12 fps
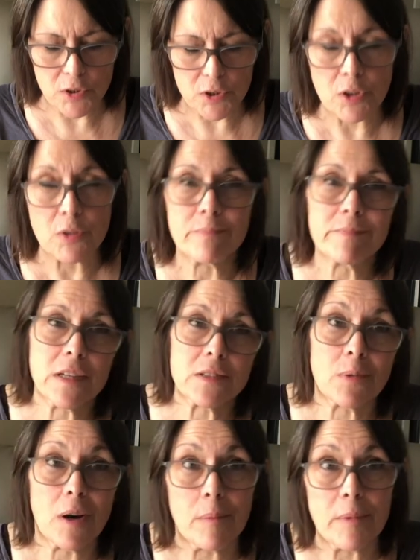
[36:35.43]
so
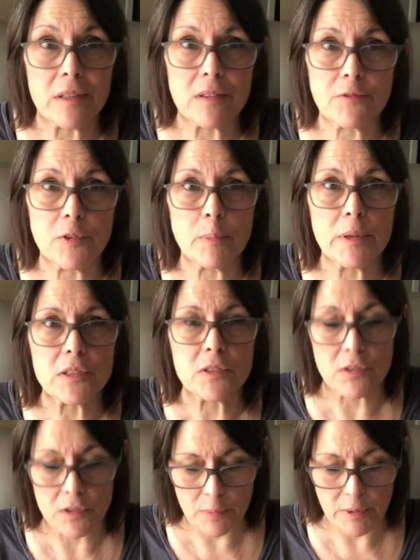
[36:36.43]
that's why I make the full
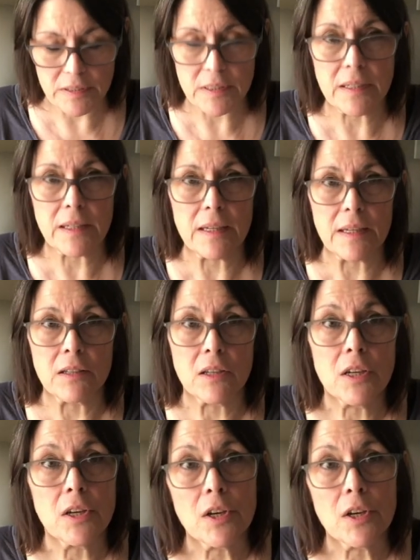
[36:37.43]
picture as best I can.